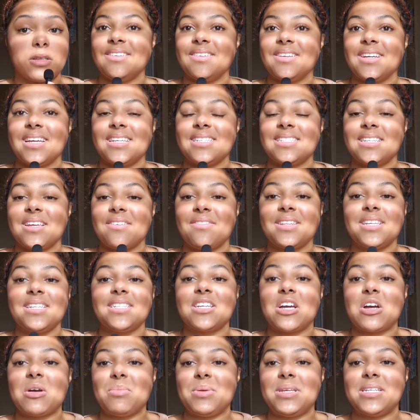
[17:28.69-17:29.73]
You guys definitely
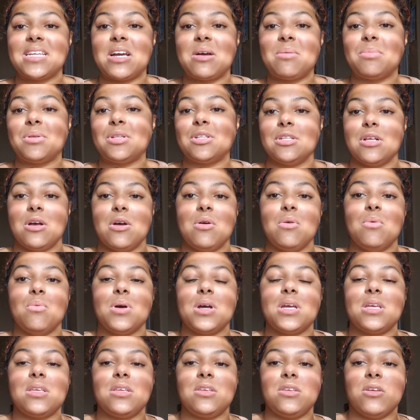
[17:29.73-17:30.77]
tell me down below
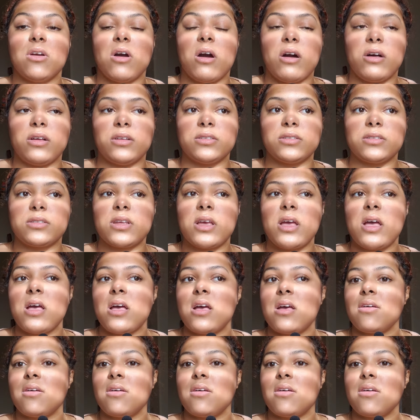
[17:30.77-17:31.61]
what y'all's